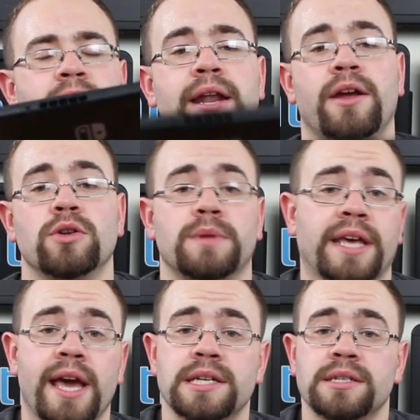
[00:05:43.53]
And it goes with the
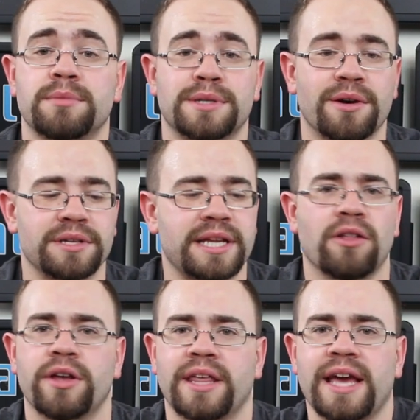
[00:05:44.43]
case, so let's take
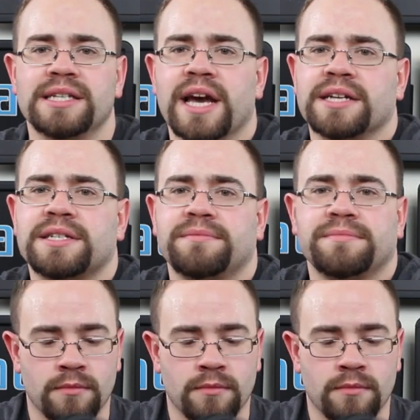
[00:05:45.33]
a look at the case next.